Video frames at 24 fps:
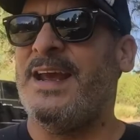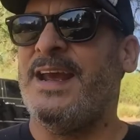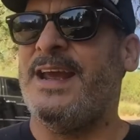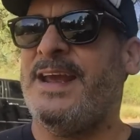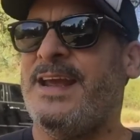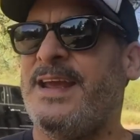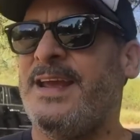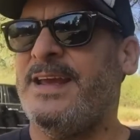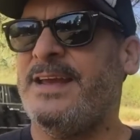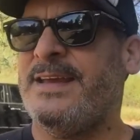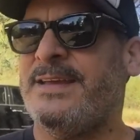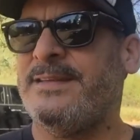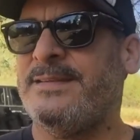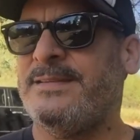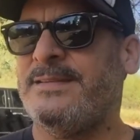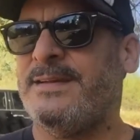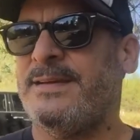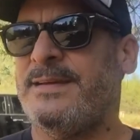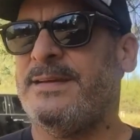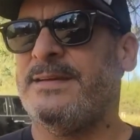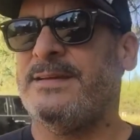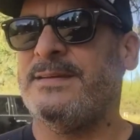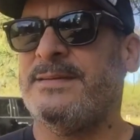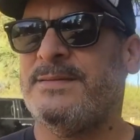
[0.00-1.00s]

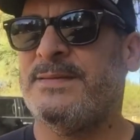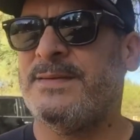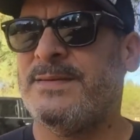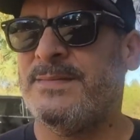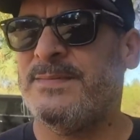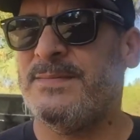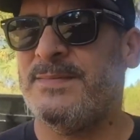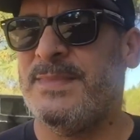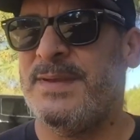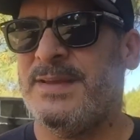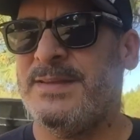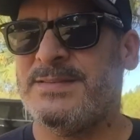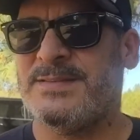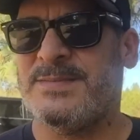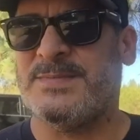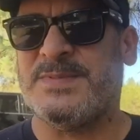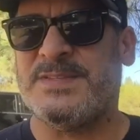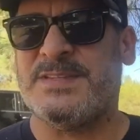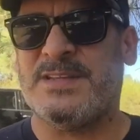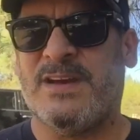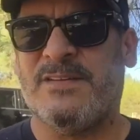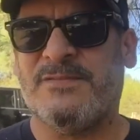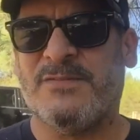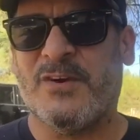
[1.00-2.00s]
and some
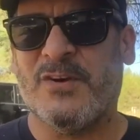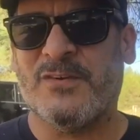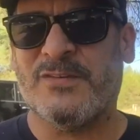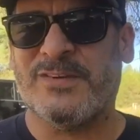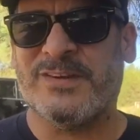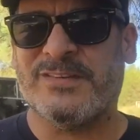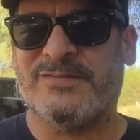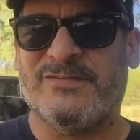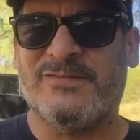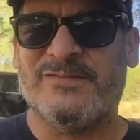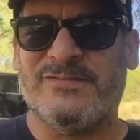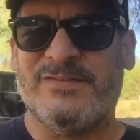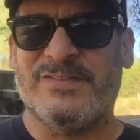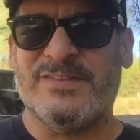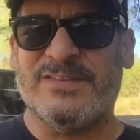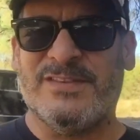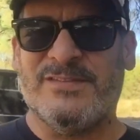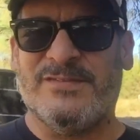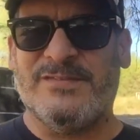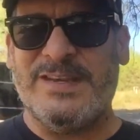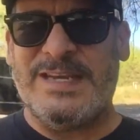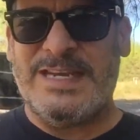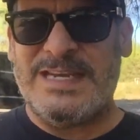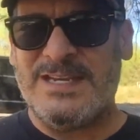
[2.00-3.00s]
stuff over at the
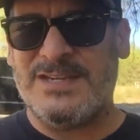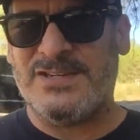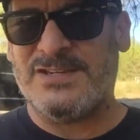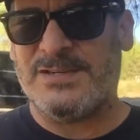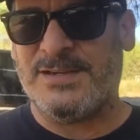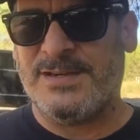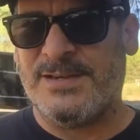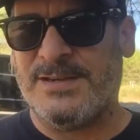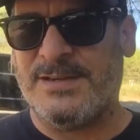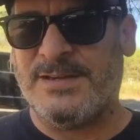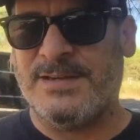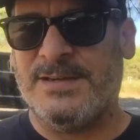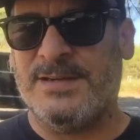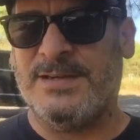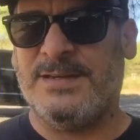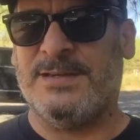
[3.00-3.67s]
Venetian.